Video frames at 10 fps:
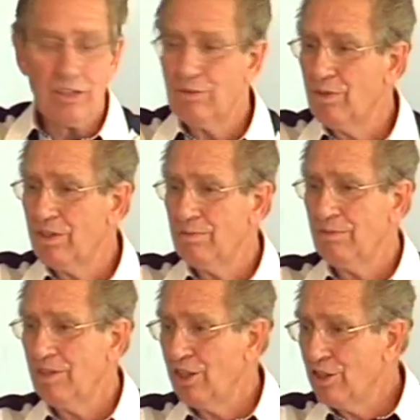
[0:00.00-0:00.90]
he
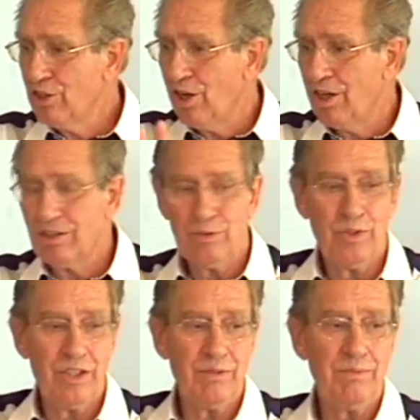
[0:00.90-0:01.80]
talked with them.
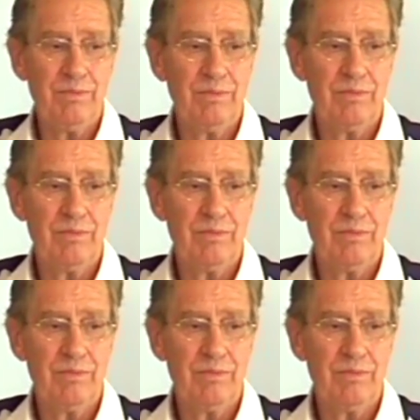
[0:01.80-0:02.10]
See?